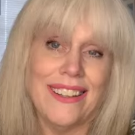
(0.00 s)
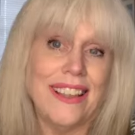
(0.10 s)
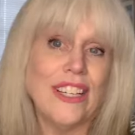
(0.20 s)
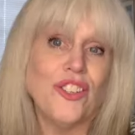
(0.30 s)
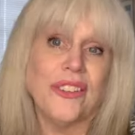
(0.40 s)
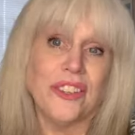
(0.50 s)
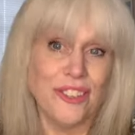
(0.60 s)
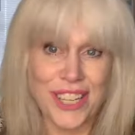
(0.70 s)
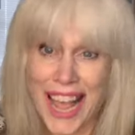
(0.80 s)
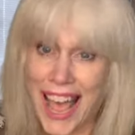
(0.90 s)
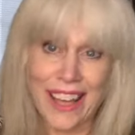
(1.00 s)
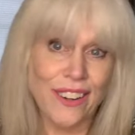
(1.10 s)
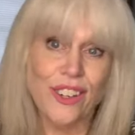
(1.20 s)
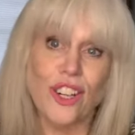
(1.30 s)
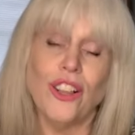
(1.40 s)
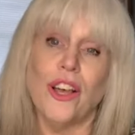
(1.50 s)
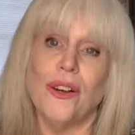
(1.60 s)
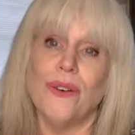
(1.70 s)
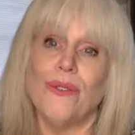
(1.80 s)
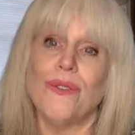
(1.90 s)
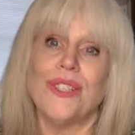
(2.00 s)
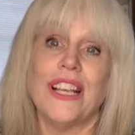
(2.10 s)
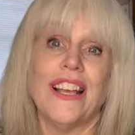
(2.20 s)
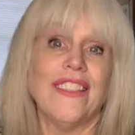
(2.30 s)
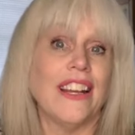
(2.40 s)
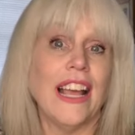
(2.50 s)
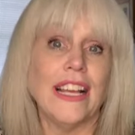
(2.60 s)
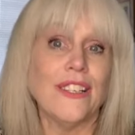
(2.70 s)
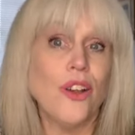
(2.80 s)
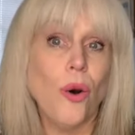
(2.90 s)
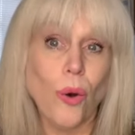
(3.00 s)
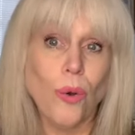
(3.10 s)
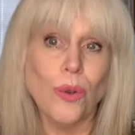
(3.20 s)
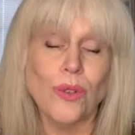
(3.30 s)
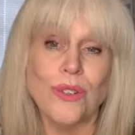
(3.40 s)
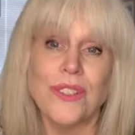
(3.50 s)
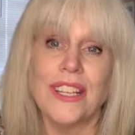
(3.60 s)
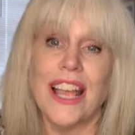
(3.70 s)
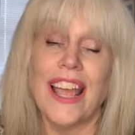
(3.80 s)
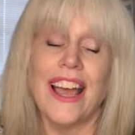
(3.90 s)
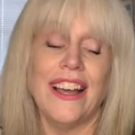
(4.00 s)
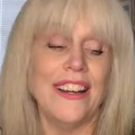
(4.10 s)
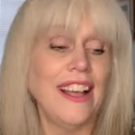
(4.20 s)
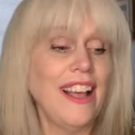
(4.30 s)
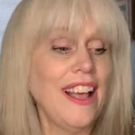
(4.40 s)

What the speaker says: They took their tattered clothes that has holes, and